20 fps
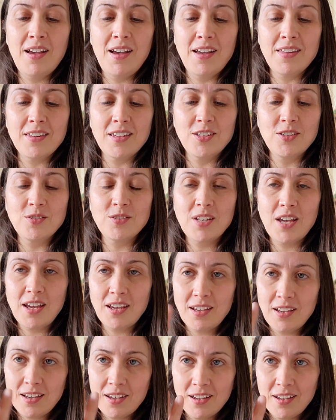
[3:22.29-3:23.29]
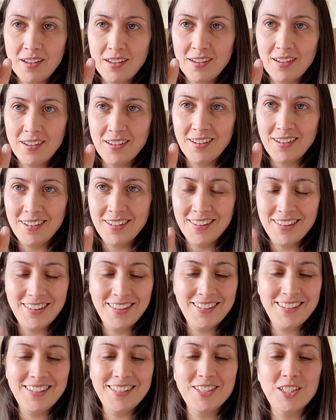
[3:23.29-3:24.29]
And then you take
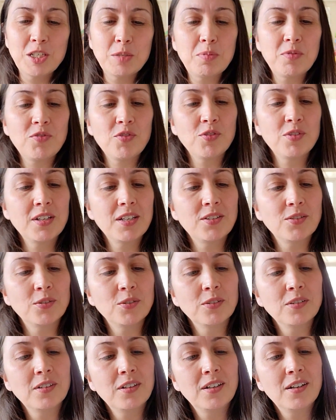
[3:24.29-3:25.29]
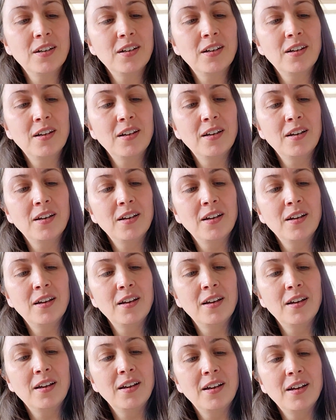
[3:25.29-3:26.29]
the tip of your needle
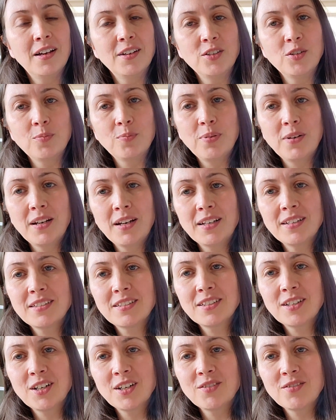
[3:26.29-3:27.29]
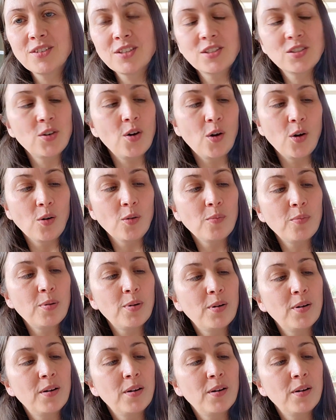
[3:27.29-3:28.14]
and you place it over the top.